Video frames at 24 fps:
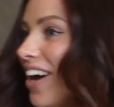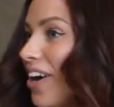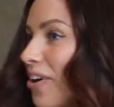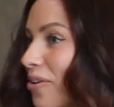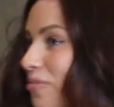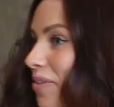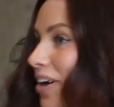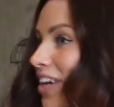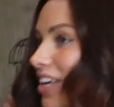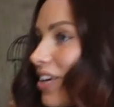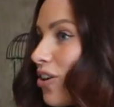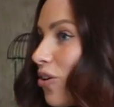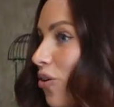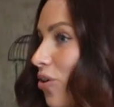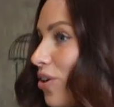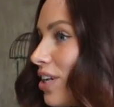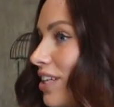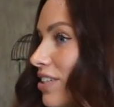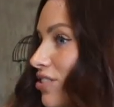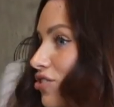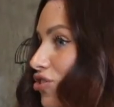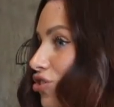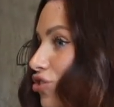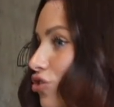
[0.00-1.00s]
Oh my
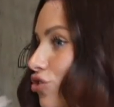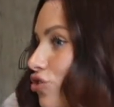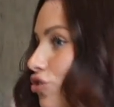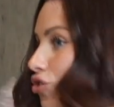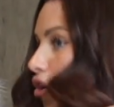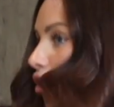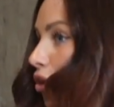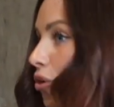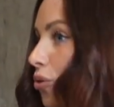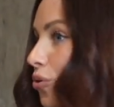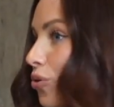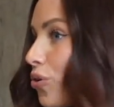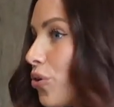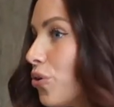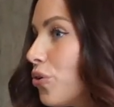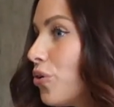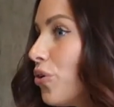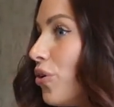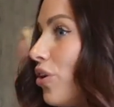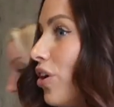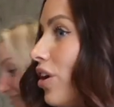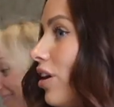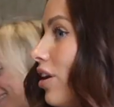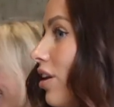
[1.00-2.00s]
god, it's so
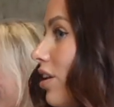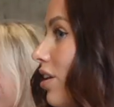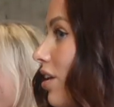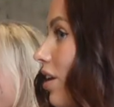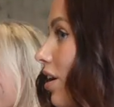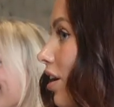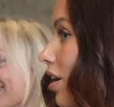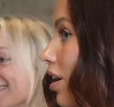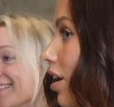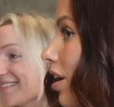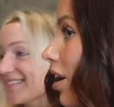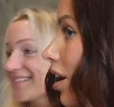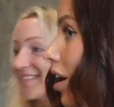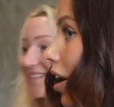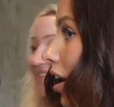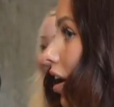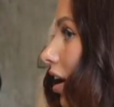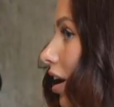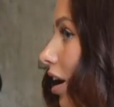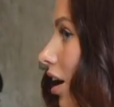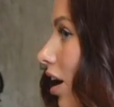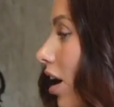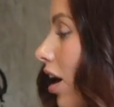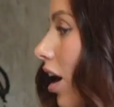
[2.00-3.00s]
cool.
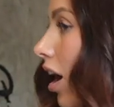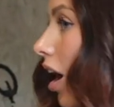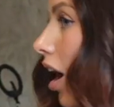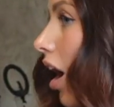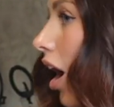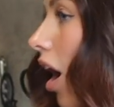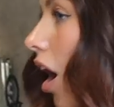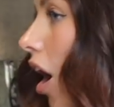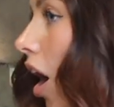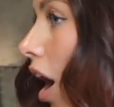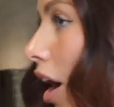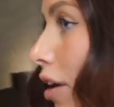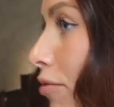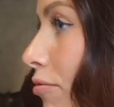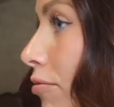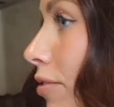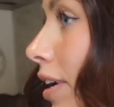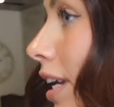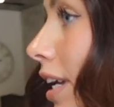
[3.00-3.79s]
That looks nice.